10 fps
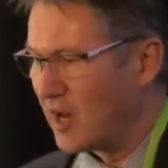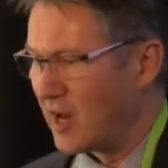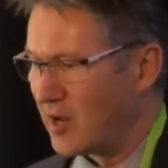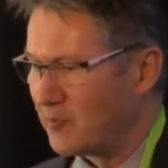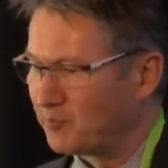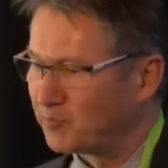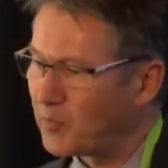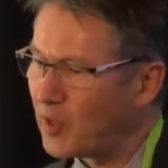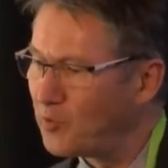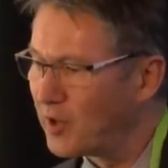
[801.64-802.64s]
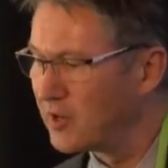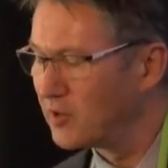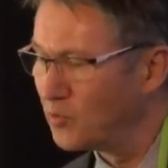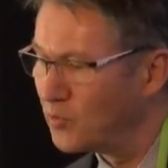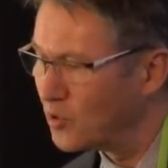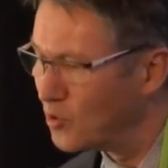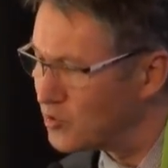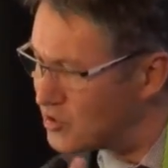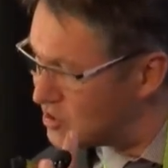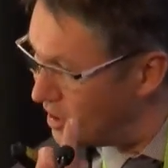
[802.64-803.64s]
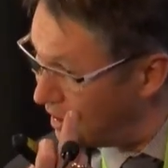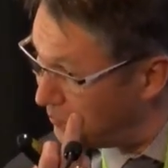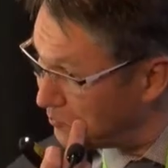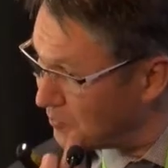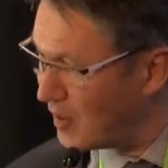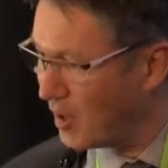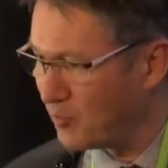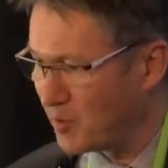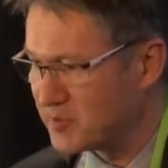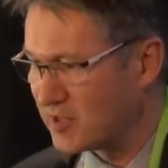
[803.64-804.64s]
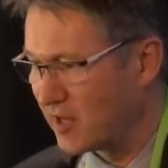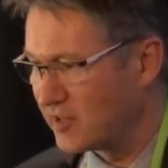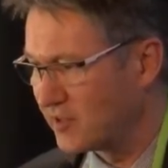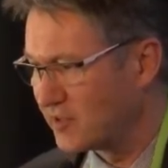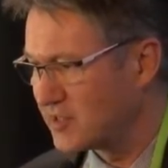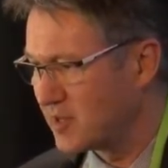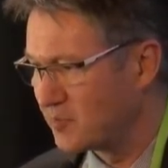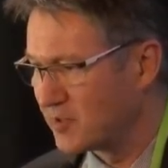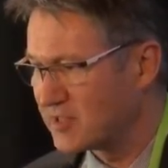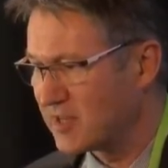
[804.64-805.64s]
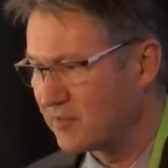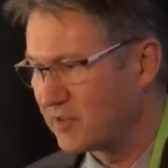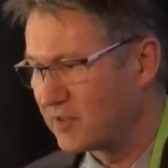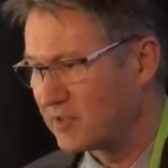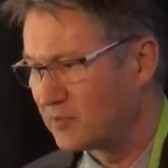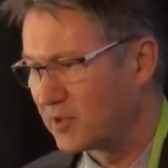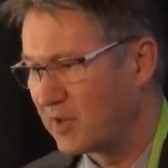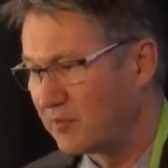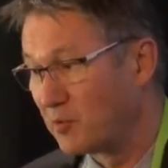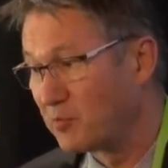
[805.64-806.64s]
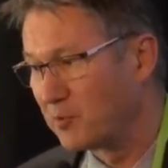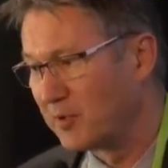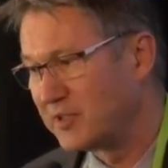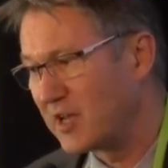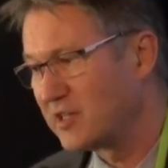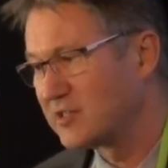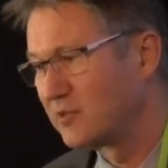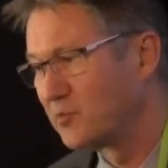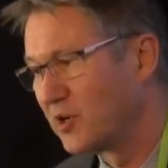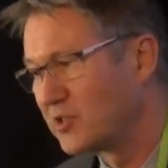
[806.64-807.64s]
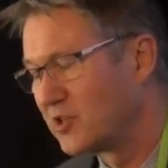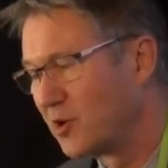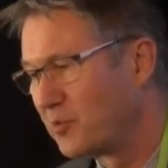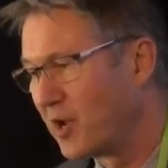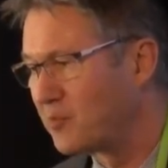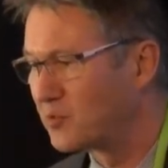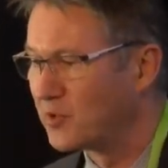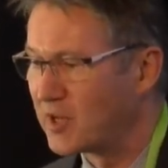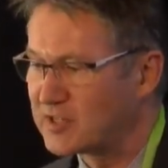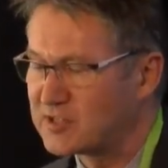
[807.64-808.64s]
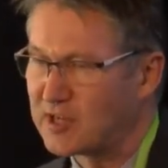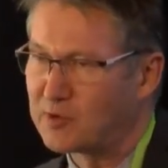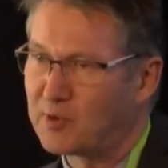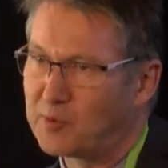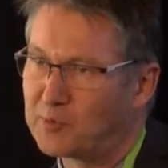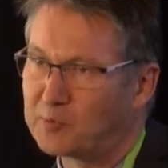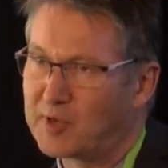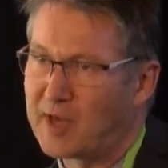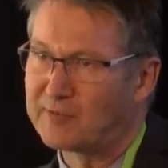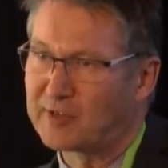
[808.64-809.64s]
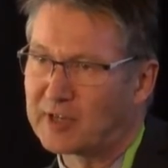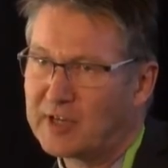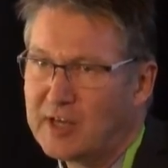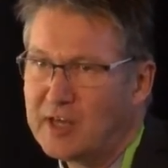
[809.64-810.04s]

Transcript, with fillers: Um, we're going to launch um, our website on December the 7th. We're going to have an implementation workshop in April next year where we'll be having